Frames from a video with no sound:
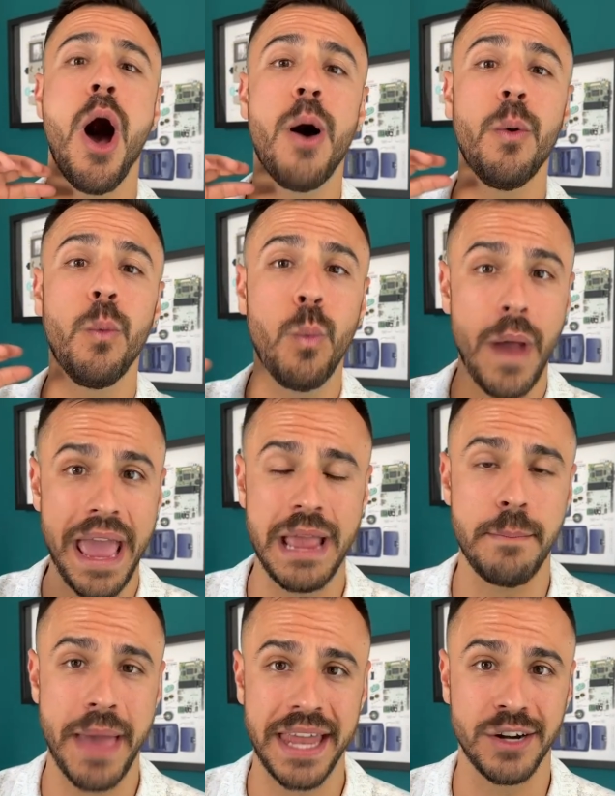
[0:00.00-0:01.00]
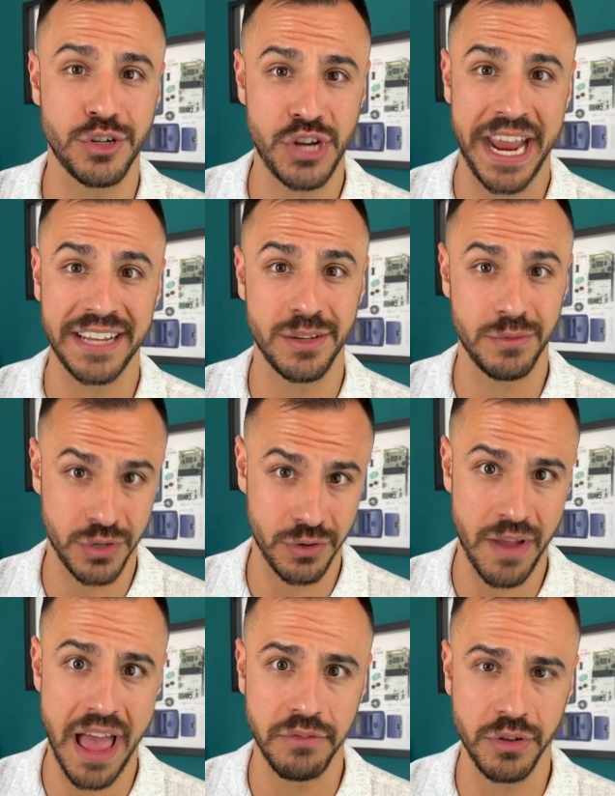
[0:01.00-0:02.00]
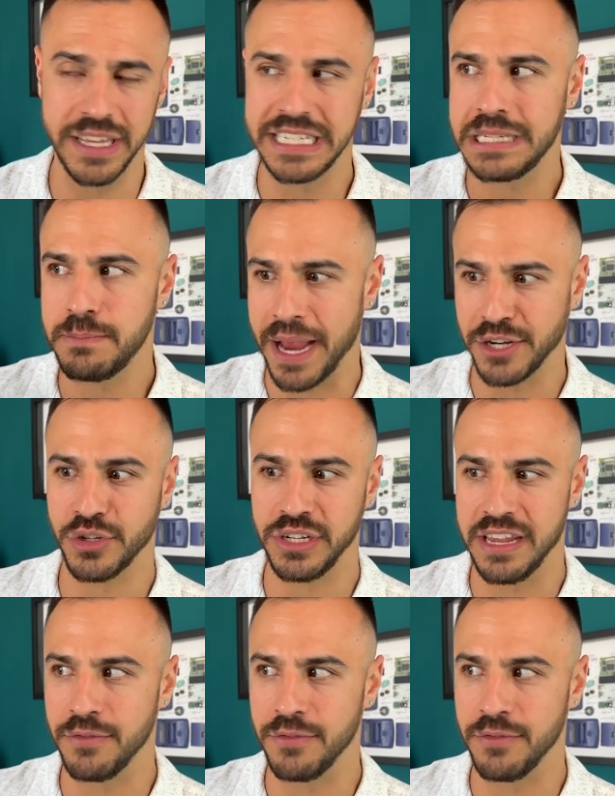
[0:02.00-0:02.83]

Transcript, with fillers: a way better chance of survival, especially